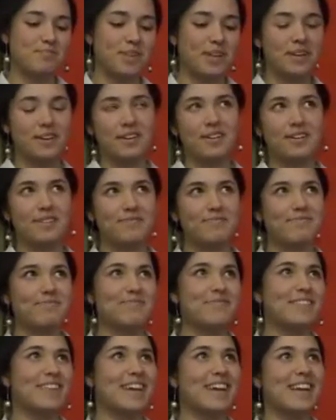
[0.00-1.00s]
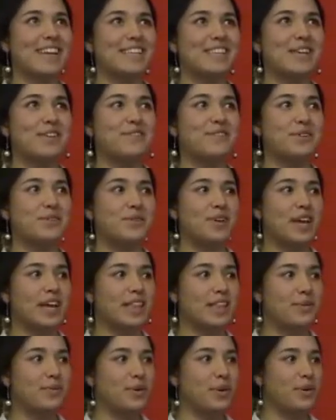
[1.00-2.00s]
a visual
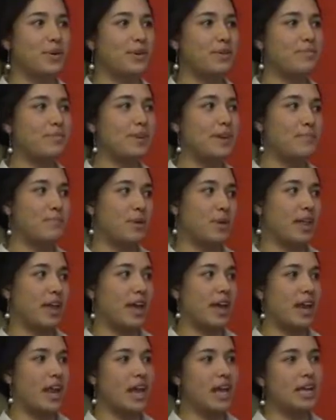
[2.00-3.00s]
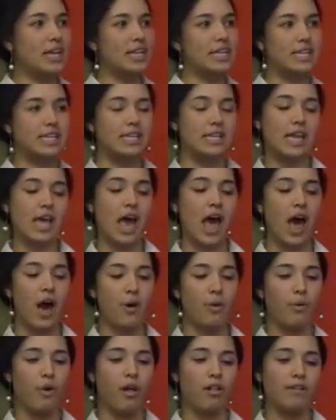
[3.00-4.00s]
aid that we're going to manipulate to see
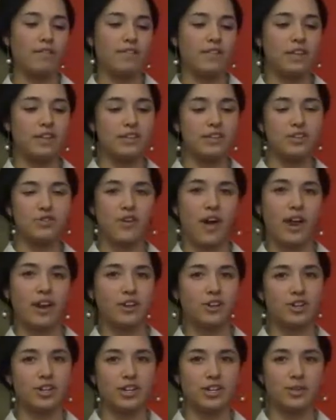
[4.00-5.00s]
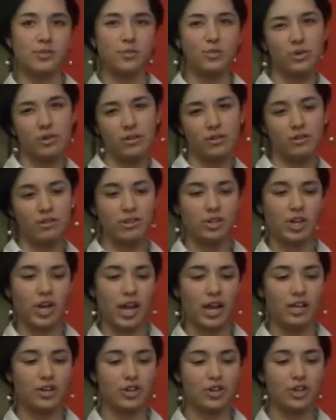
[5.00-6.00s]
how all of these strategies will
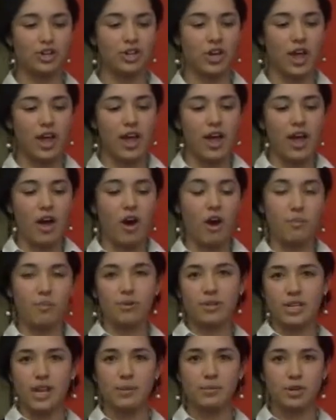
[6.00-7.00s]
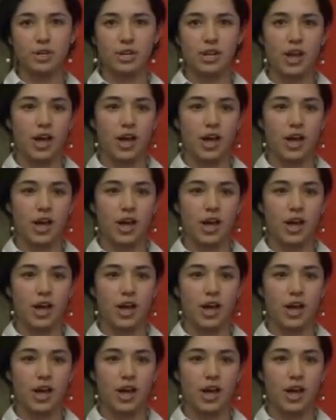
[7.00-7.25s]
change our perception